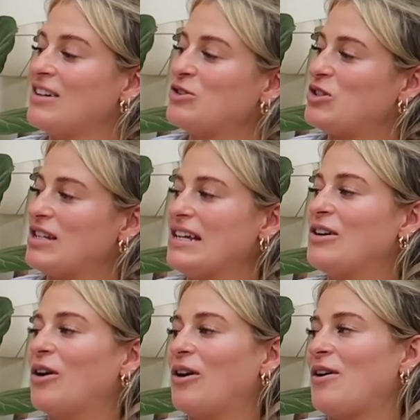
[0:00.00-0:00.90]
she
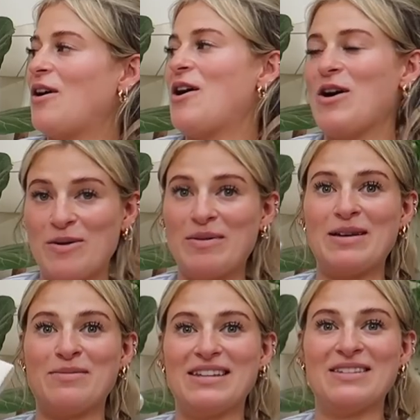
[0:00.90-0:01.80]
got her
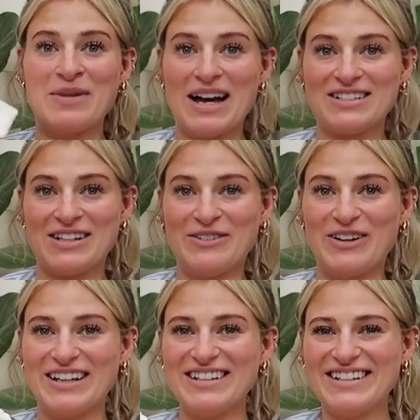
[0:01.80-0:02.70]
baby the matching
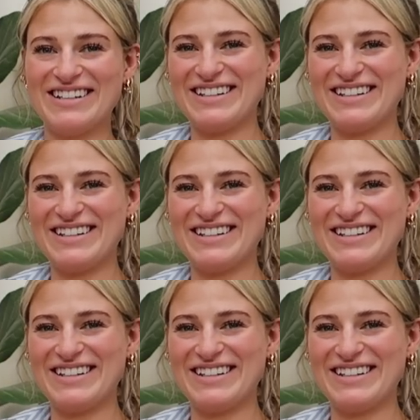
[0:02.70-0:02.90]
one.